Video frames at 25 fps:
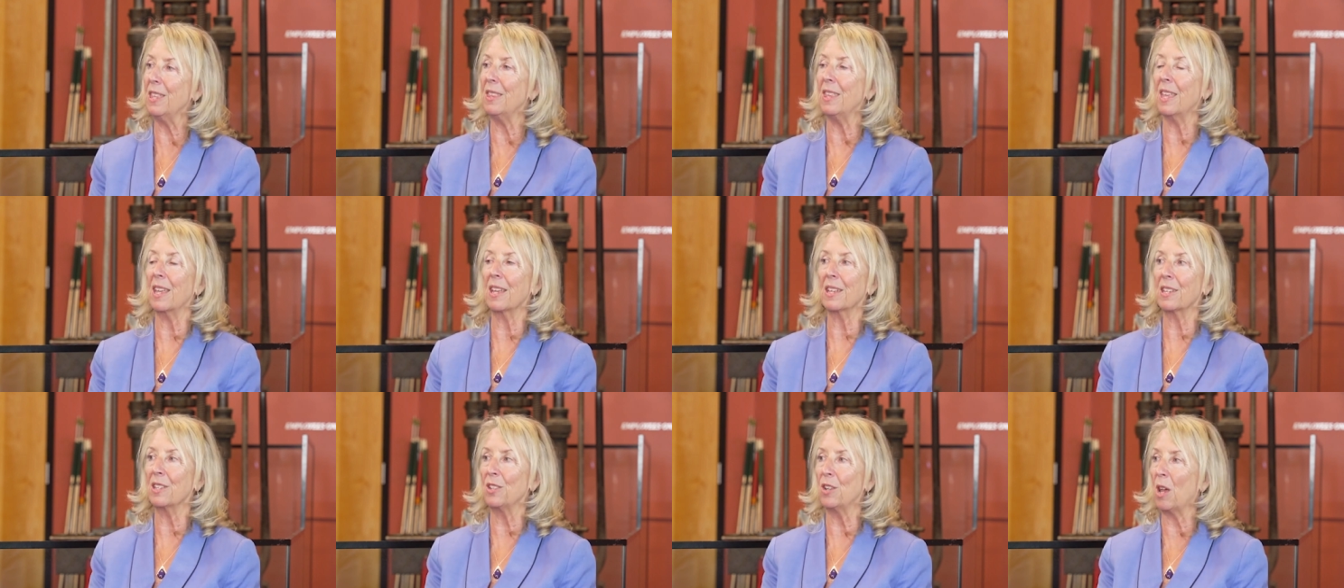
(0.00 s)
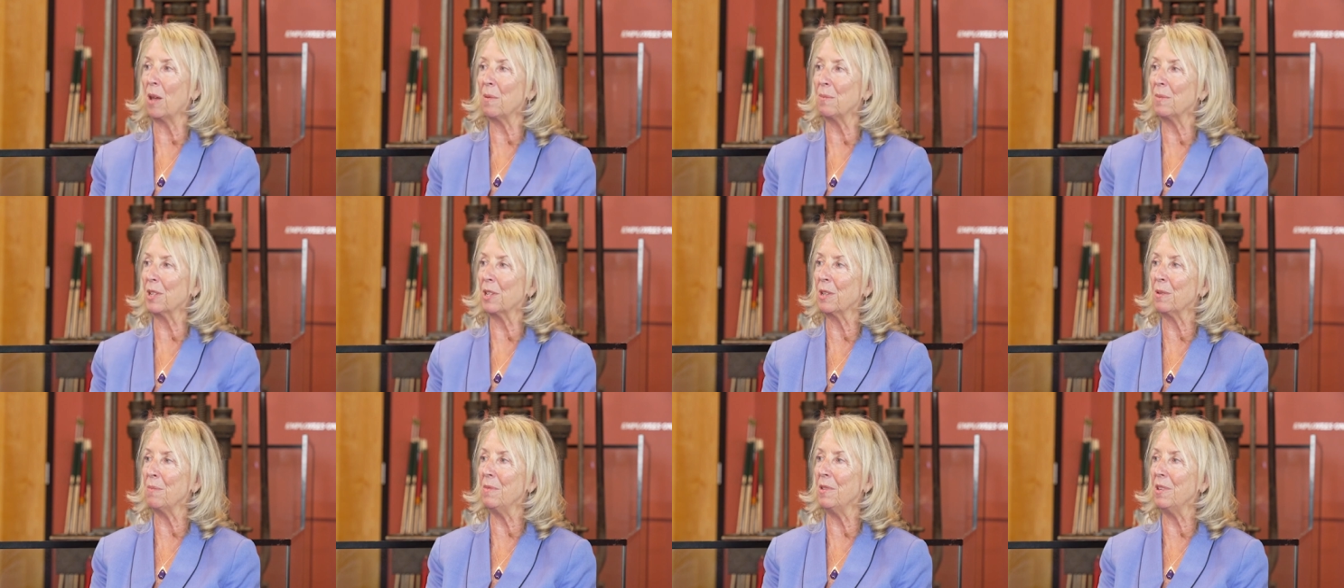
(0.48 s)
the
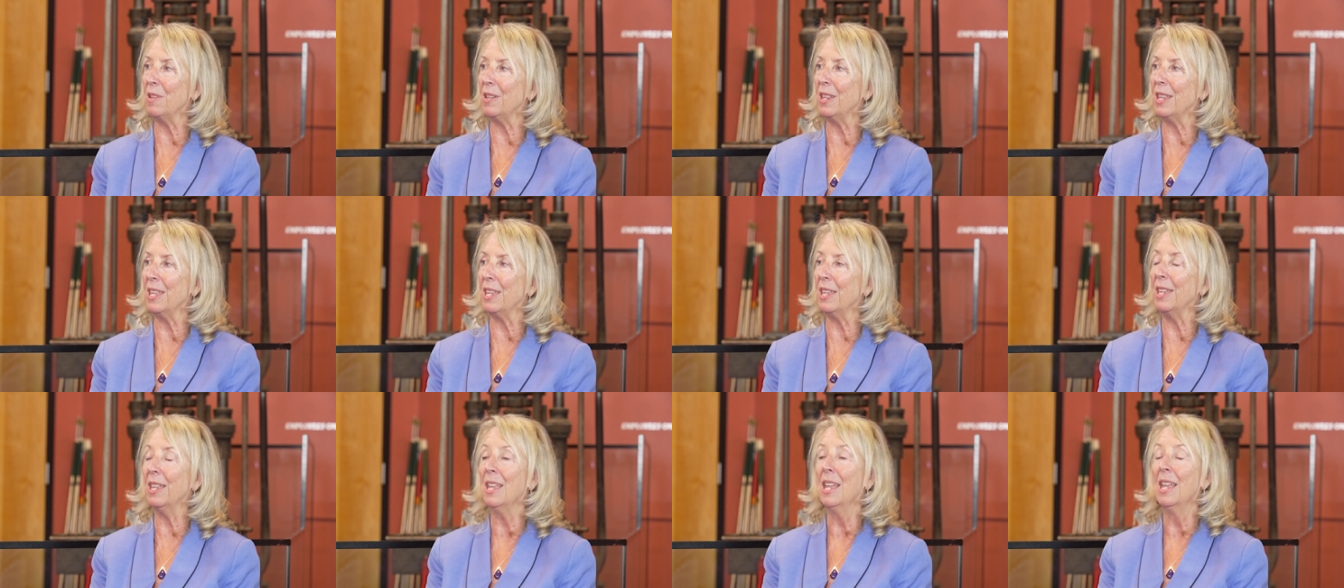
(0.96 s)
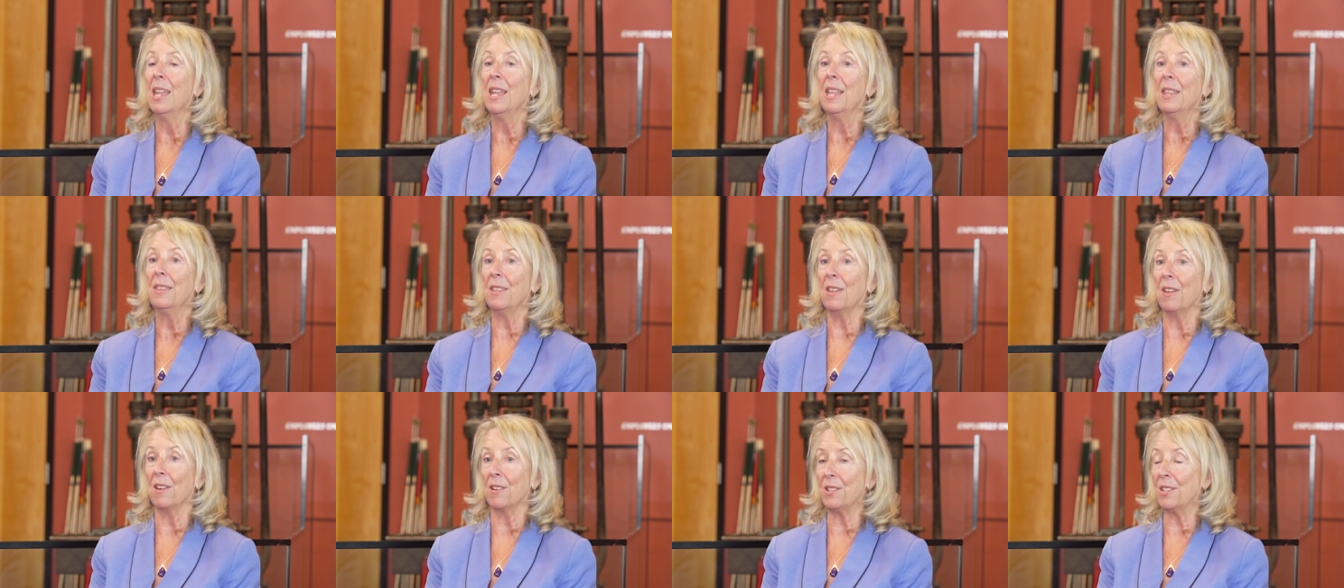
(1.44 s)
economic community,
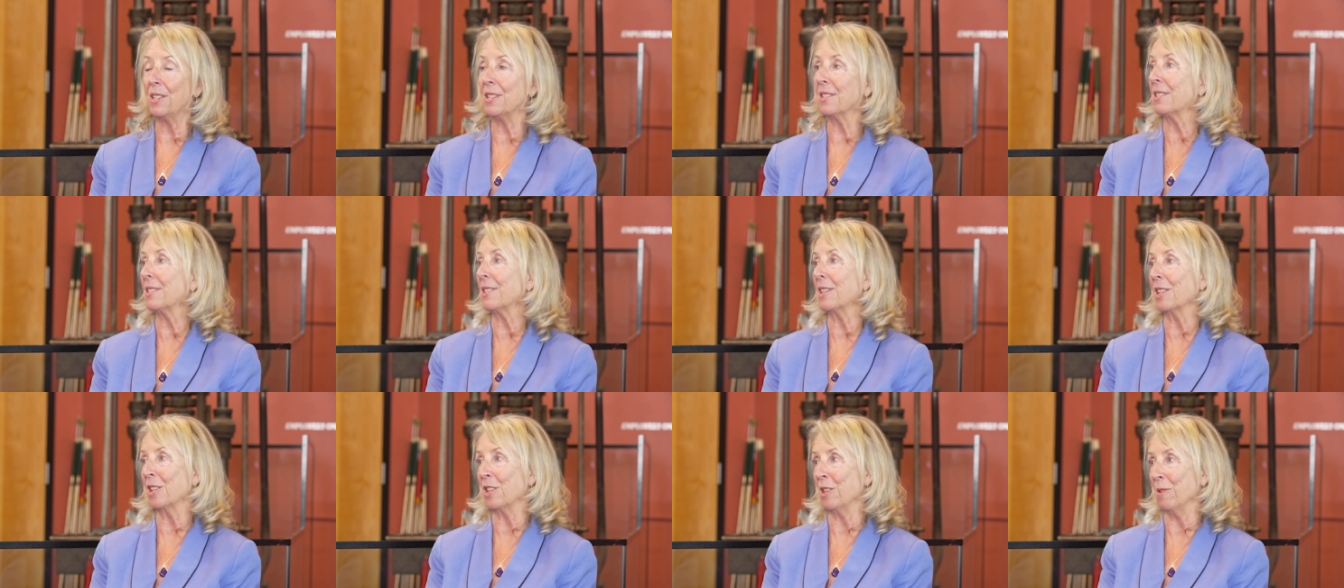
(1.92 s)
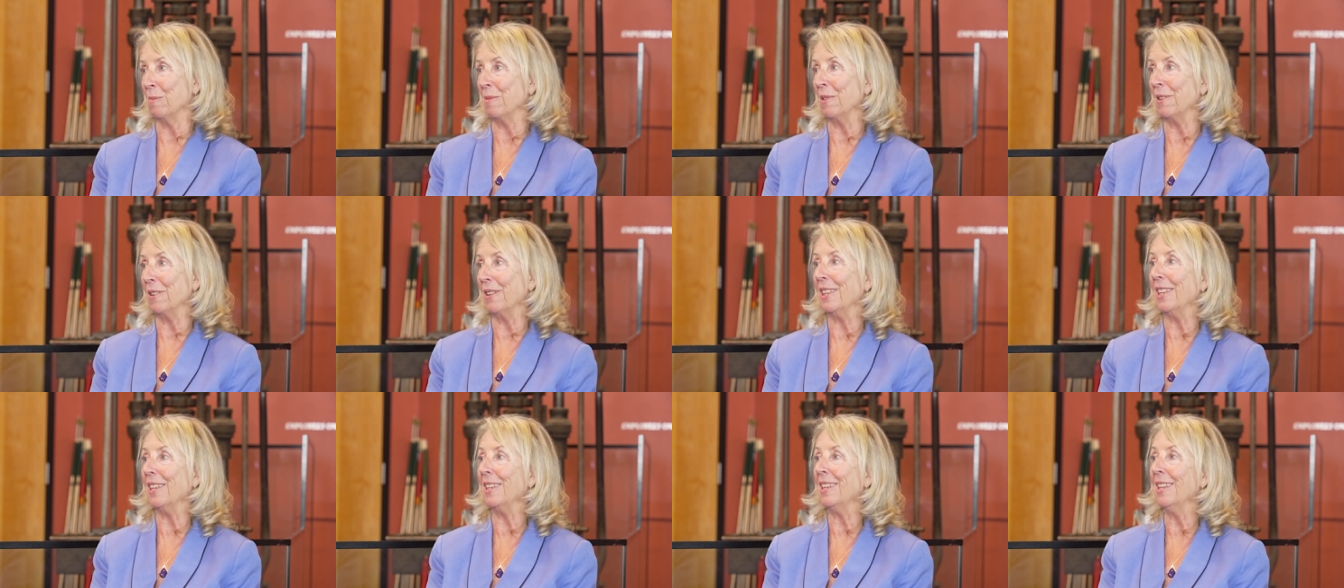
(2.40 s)
the artistic
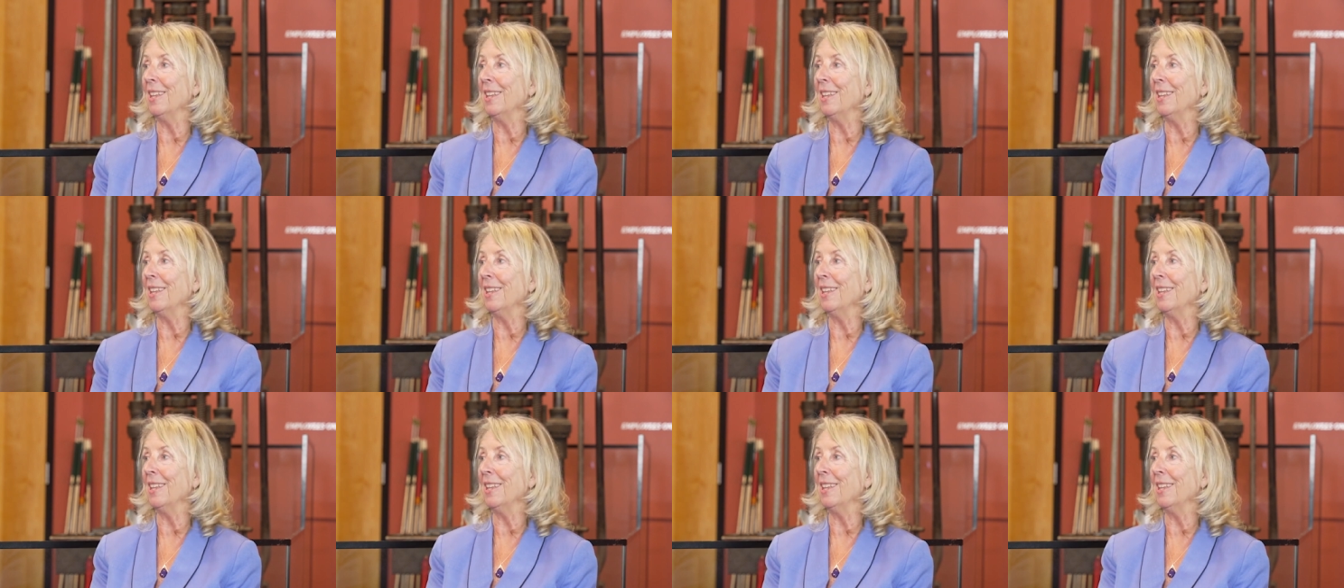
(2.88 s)
community.